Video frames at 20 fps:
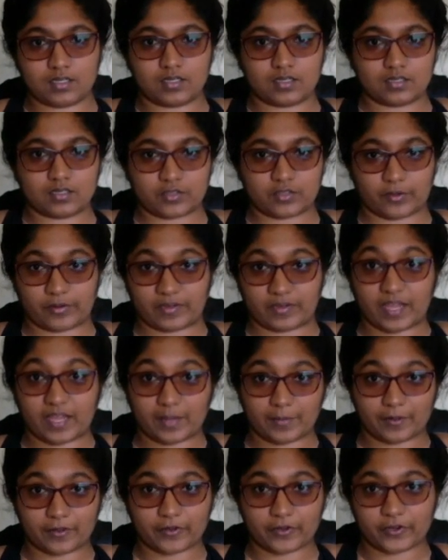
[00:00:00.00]
So a
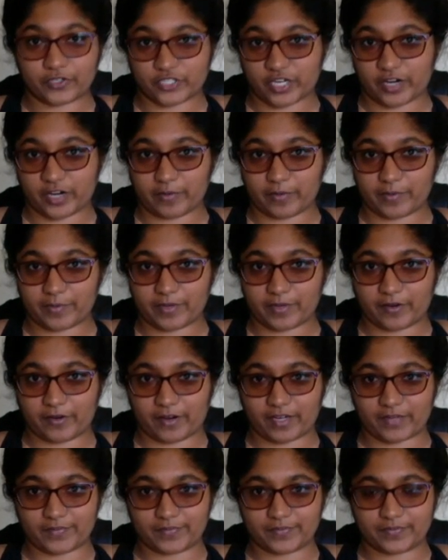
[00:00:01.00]
table or a chair would be
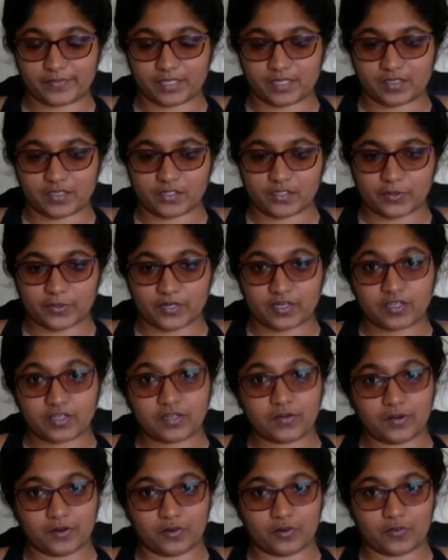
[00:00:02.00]
great. So we're going to
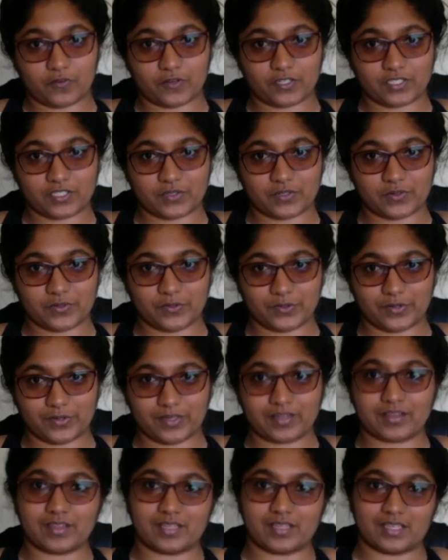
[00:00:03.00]
go over to
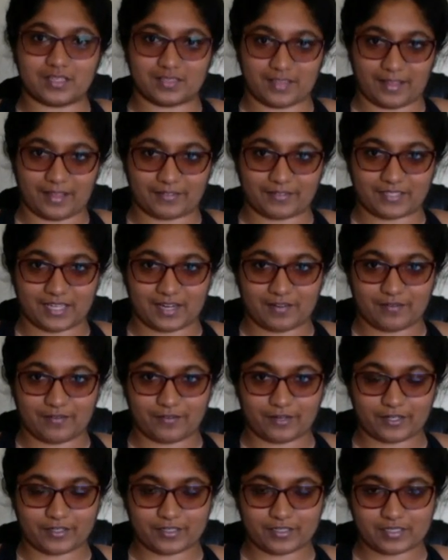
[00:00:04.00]
the left side
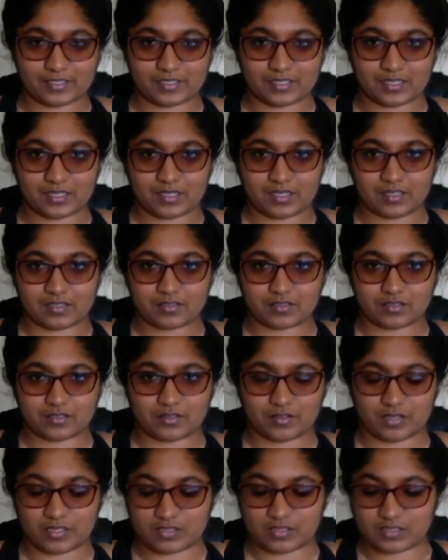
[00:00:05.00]
first. So
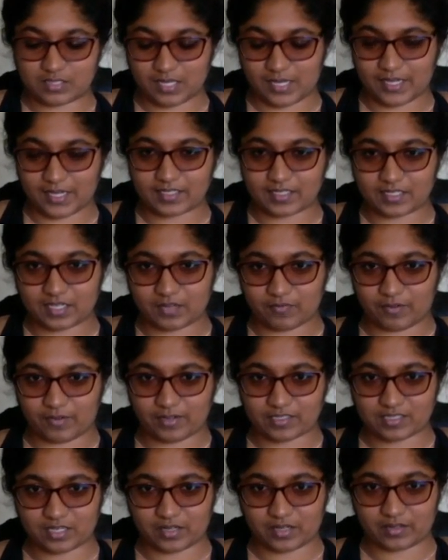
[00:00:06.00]
this hand can
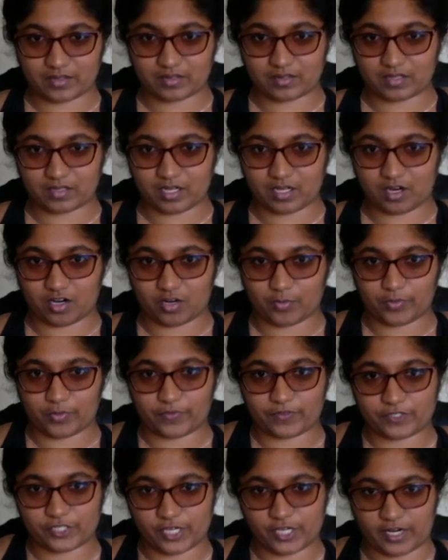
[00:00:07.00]
rest on the arm of a
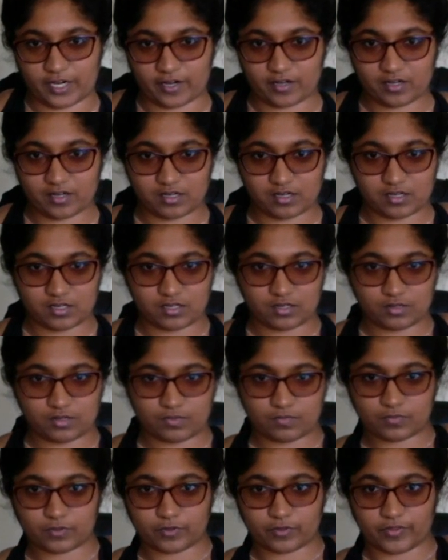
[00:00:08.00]
chair
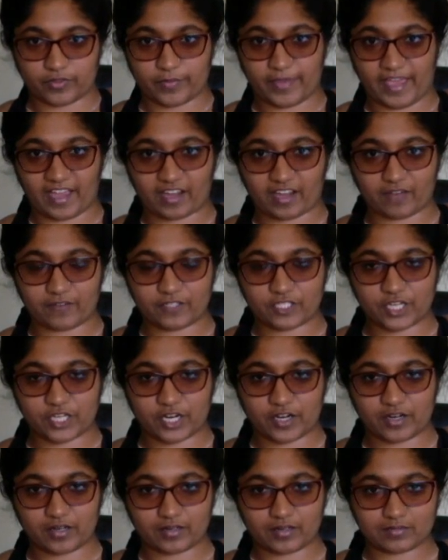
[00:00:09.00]
or the back of a
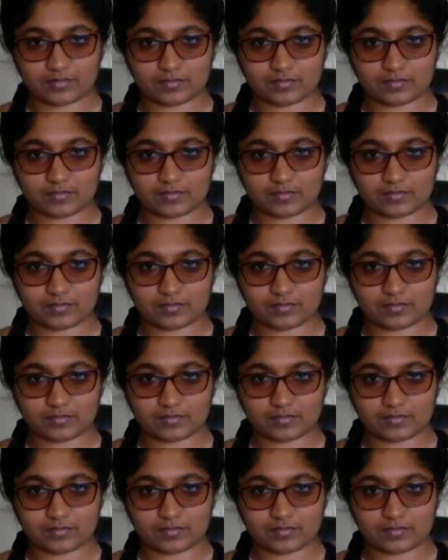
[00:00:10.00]
chair.